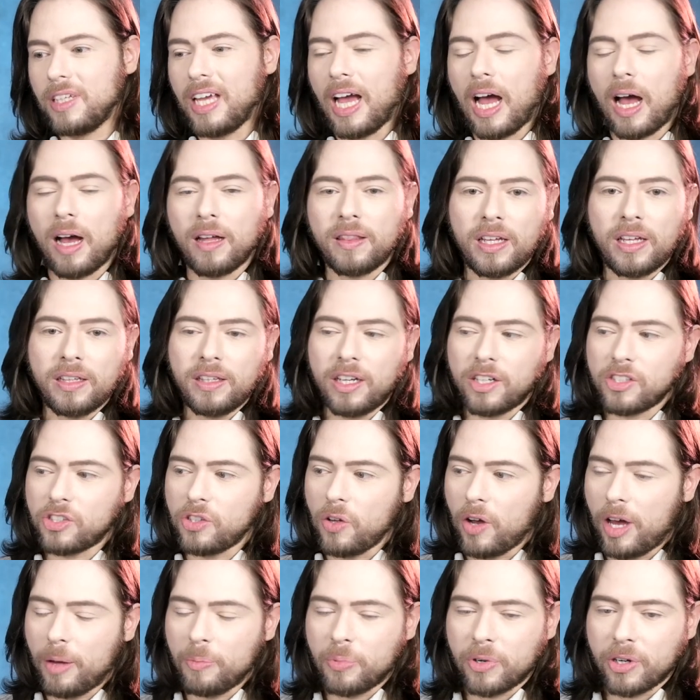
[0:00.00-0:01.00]
Yeah, then there's
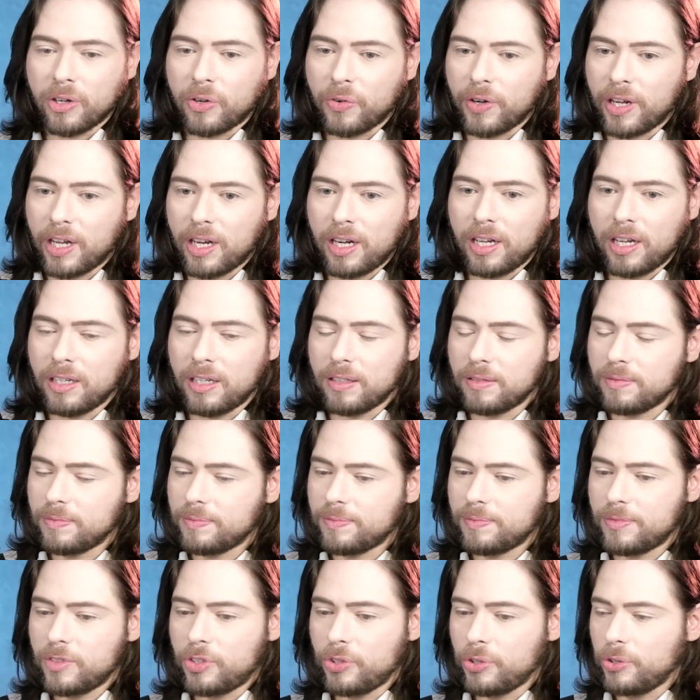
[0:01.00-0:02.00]
no ambergris in it,
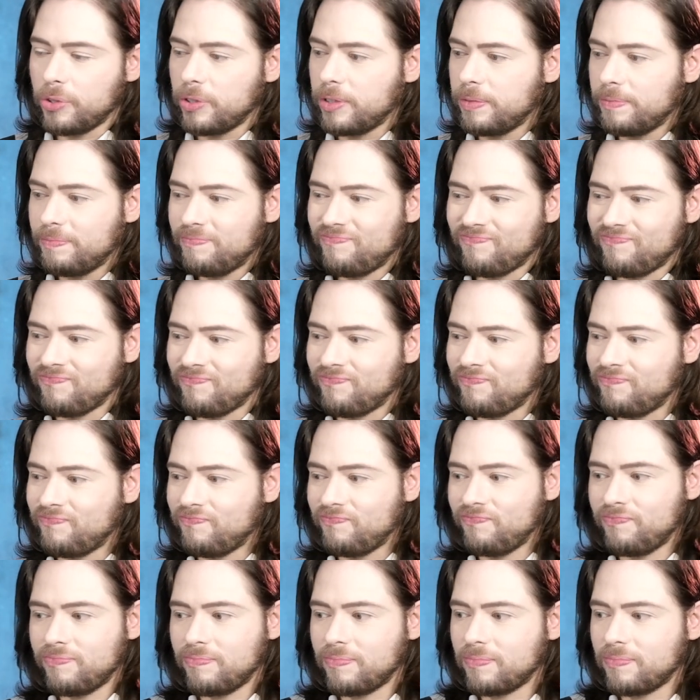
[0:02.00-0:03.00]
dude. Mm-mm.